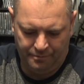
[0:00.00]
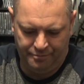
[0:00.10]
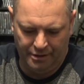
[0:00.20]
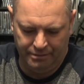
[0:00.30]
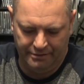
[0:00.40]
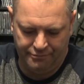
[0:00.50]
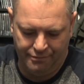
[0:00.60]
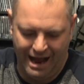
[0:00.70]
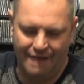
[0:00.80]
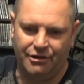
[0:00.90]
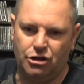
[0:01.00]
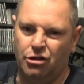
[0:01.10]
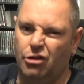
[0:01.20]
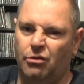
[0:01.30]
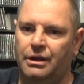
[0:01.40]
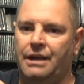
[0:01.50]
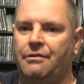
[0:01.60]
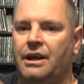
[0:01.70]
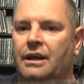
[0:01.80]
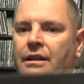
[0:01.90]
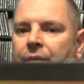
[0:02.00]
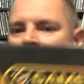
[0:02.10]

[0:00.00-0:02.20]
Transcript: Probably rather clunky, really.